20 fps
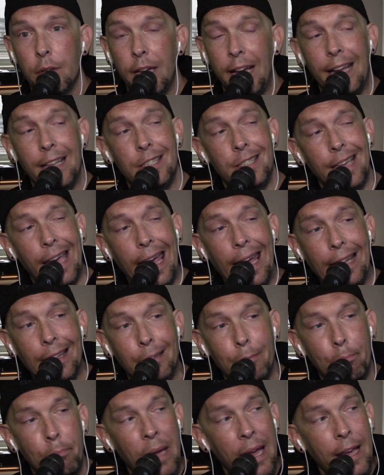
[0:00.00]
It's a
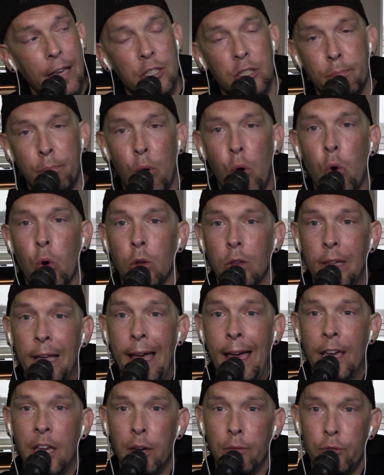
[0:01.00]
piss poor
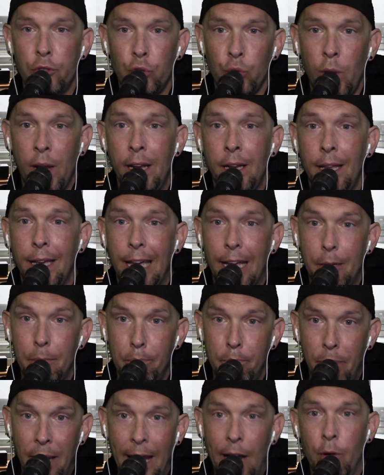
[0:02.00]
lack of training and
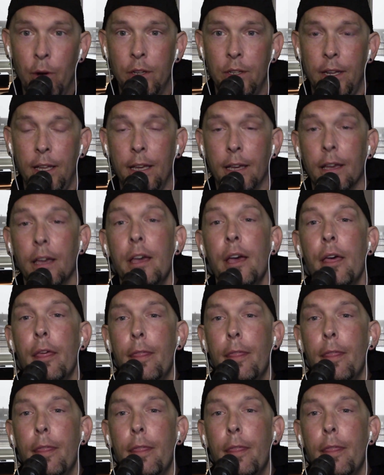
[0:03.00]
parenting